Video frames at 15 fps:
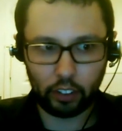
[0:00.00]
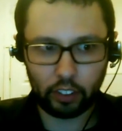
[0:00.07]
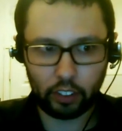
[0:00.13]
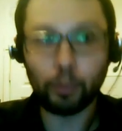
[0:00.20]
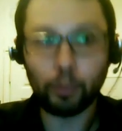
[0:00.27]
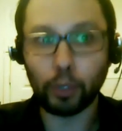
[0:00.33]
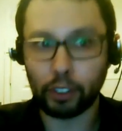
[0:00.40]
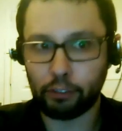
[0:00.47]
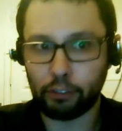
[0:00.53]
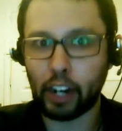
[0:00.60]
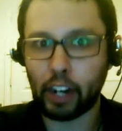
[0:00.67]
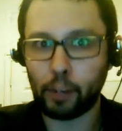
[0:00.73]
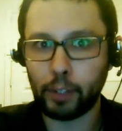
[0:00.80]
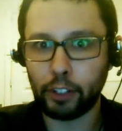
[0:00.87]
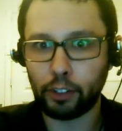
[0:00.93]
simple
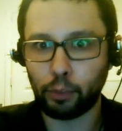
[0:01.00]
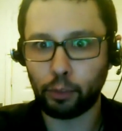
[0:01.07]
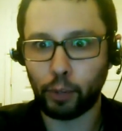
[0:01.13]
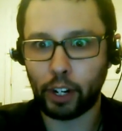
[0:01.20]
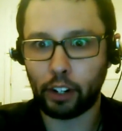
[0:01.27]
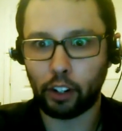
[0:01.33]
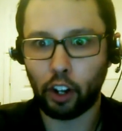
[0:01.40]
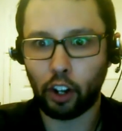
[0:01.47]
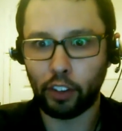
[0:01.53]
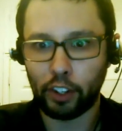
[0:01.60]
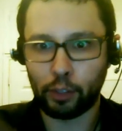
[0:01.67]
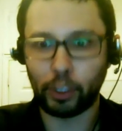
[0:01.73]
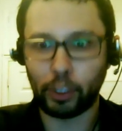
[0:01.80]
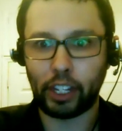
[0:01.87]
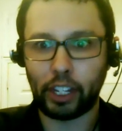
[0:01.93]
environment where all
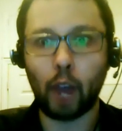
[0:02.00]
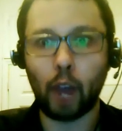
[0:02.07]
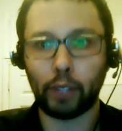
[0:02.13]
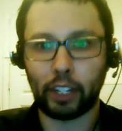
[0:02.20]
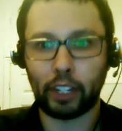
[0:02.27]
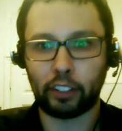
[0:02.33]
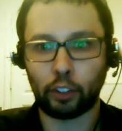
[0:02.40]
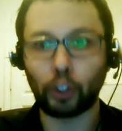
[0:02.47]
this really complex